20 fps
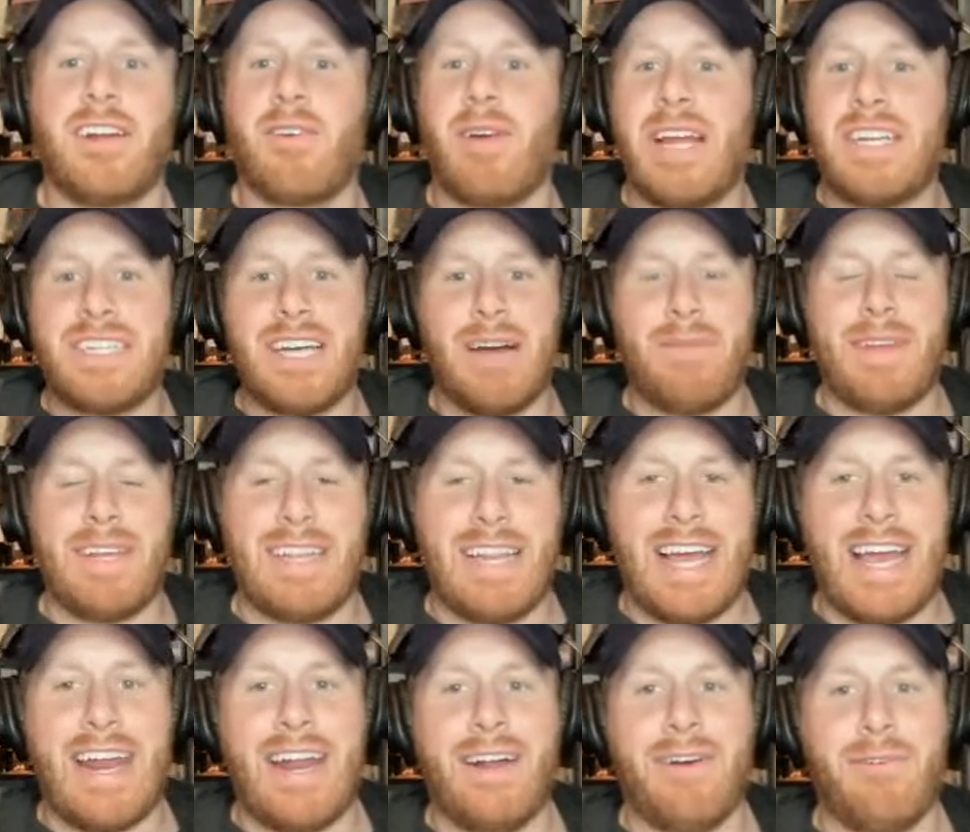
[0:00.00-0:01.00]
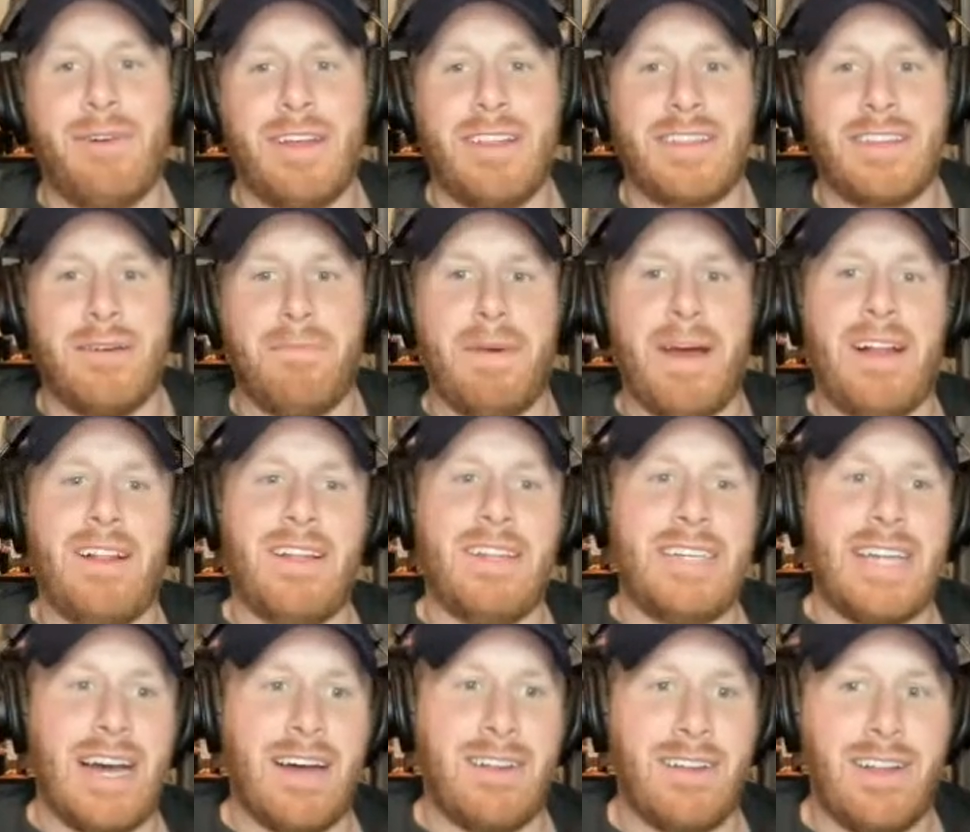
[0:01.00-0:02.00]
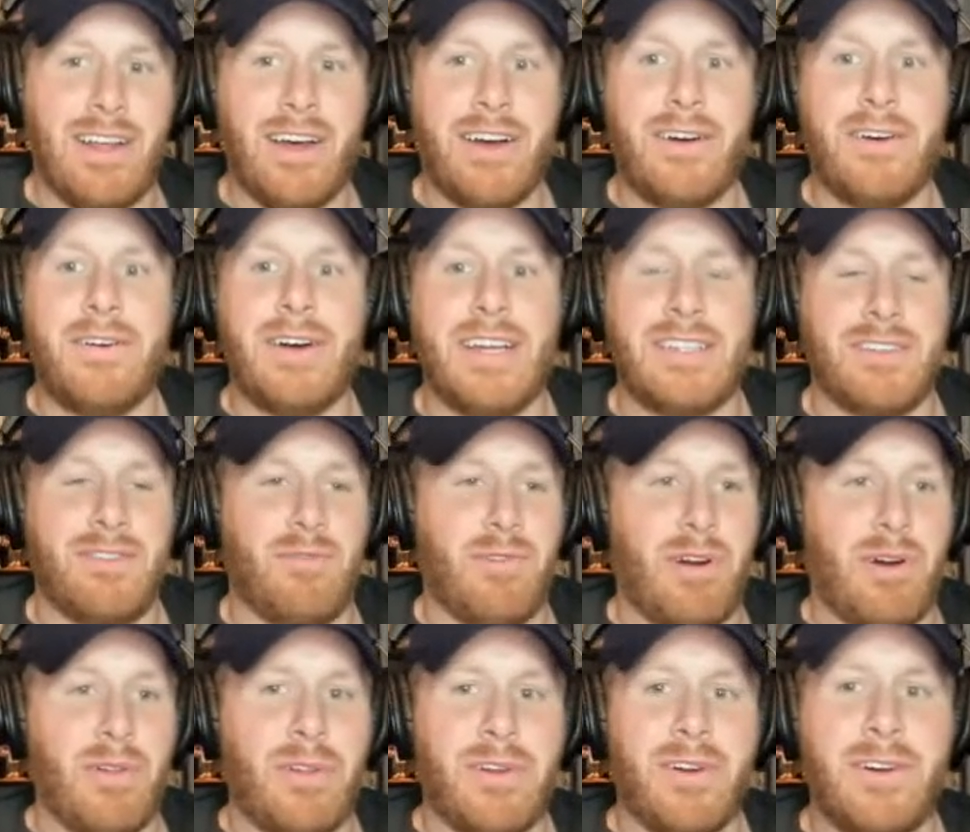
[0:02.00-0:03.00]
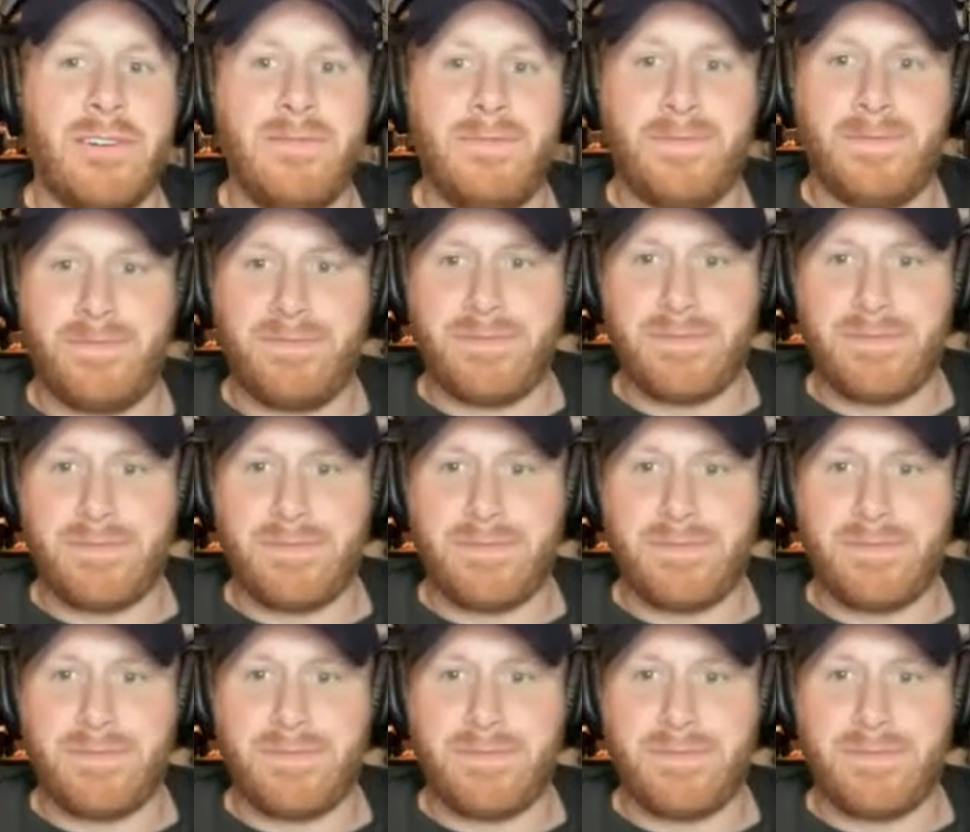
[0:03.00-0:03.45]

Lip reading: done a great job in Atlanta with Capella down low as a roller.